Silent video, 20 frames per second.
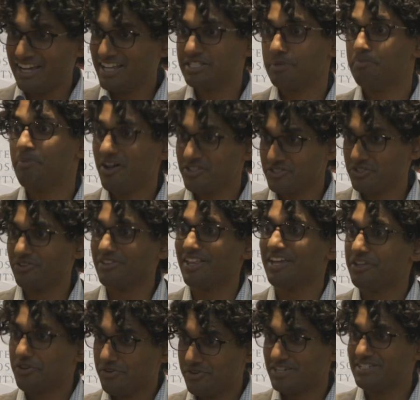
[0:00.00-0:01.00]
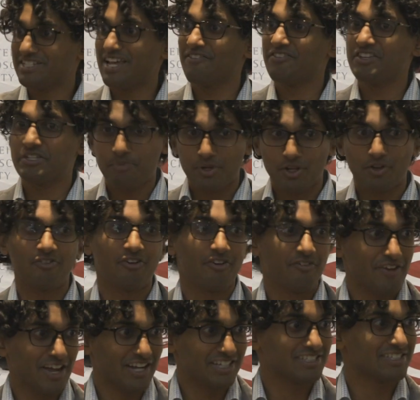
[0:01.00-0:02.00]
it's a puzzle that unions have these spillover
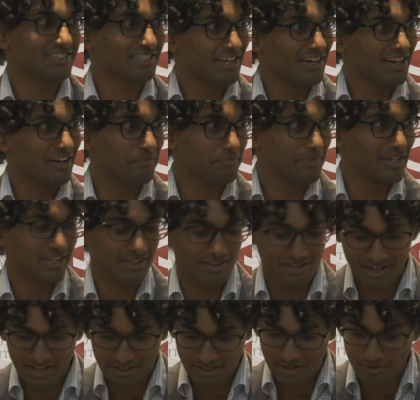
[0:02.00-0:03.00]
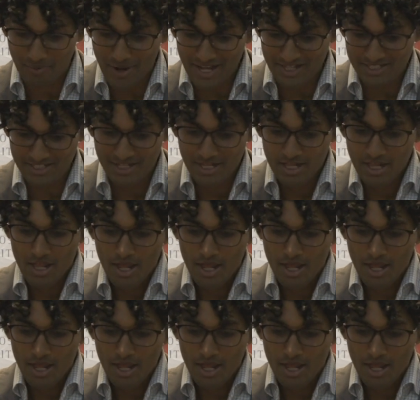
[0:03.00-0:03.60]
effects in the US.